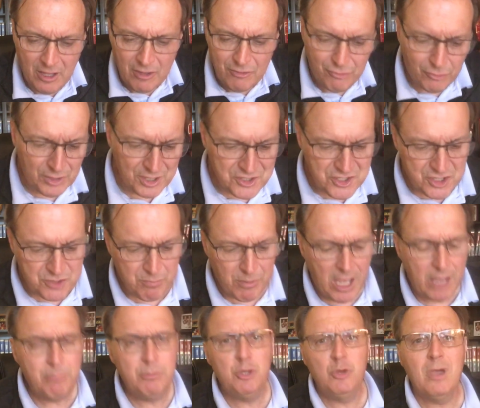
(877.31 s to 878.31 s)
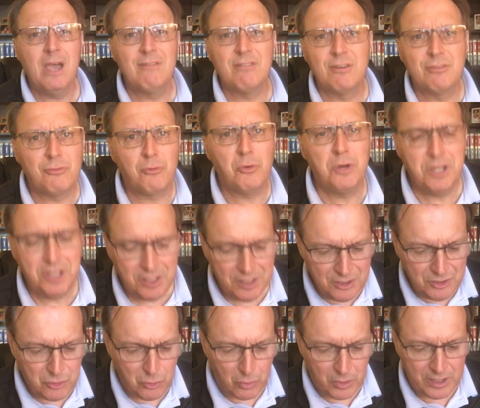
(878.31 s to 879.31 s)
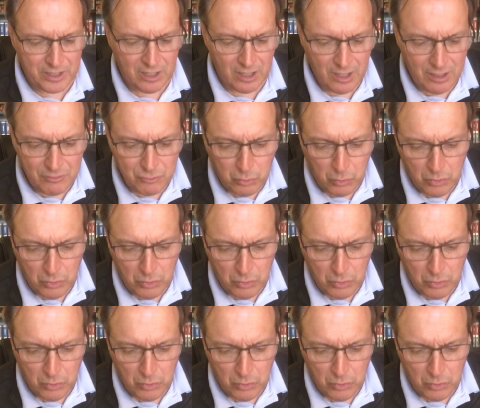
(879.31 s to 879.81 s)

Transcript: For instance, maybe you have a friend or a loved